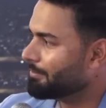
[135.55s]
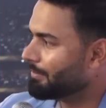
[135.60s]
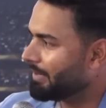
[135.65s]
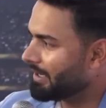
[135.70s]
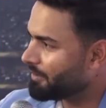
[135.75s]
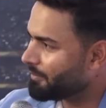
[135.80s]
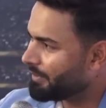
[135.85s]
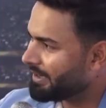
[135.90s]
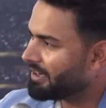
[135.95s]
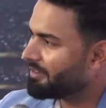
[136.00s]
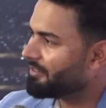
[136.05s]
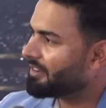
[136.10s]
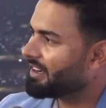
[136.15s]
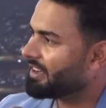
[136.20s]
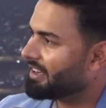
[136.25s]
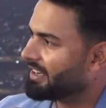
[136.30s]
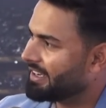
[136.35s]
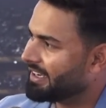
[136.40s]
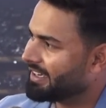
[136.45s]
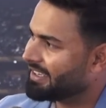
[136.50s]
But whenever
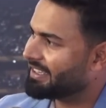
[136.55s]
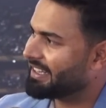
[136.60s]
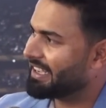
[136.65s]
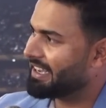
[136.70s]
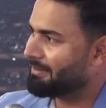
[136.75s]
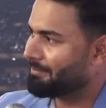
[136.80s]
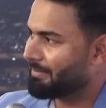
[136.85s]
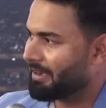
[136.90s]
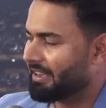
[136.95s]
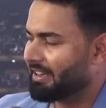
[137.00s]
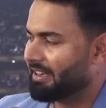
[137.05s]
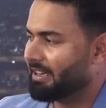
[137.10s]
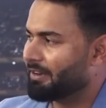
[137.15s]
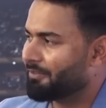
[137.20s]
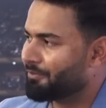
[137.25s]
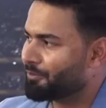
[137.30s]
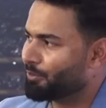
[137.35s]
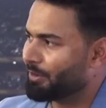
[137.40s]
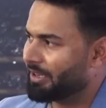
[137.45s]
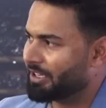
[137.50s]
I get time, I
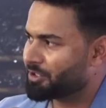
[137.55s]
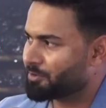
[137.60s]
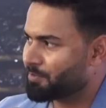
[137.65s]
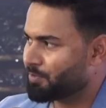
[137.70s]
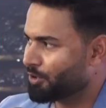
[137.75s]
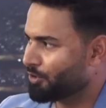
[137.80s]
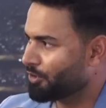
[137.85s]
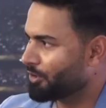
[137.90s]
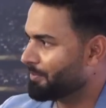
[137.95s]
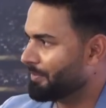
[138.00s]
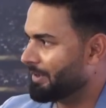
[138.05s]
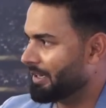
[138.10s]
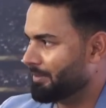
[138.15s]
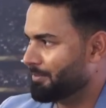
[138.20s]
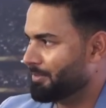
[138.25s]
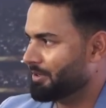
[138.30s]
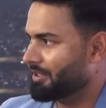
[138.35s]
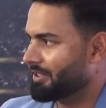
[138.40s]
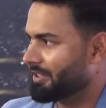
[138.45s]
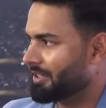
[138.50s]
love to explore
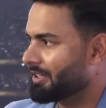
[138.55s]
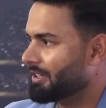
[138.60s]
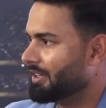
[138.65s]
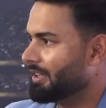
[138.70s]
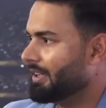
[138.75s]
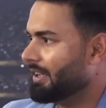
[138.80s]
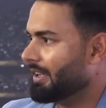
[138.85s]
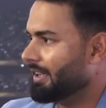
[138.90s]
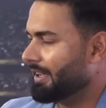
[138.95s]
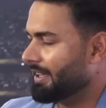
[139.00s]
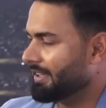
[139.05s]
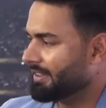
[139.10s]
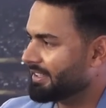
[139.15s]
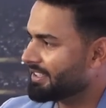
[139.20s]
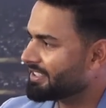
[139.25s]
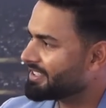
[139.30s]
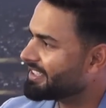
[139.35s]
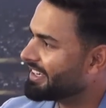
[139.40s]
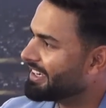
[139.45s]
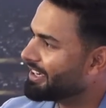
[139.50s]
Melbourne and
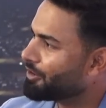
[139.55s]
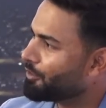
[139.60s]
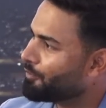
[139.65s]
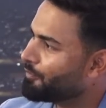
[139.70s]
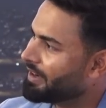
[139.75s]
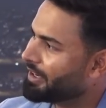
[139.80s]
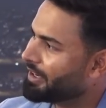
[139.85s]
the state of